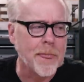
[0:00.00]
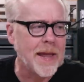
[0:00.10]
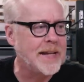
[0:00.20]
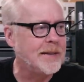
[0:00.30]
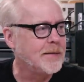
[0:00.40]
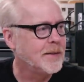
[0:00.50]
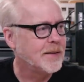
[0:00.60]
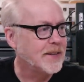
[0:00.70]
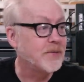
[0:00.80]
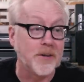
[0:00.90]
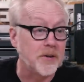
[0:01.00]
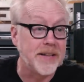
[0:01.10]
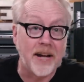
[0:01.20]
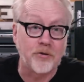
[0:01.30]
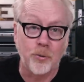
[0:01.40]
And that's a very
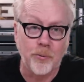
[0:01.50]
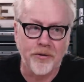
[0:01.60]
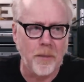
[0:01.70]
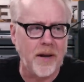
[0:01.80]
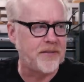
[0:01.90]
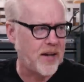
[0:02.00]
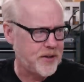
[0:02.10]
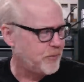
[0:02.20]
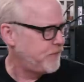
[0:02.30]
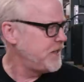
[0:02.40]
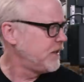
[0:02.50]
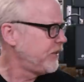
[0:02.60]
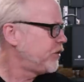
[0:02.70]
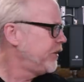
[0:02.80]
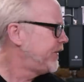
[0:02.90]
natural response. I don't feel
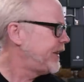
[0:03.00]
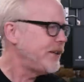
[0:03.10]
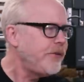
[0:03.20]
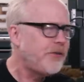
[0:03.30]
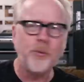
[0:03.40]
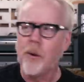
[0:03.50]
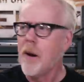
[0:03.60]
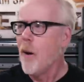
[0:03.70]
as good as I used to.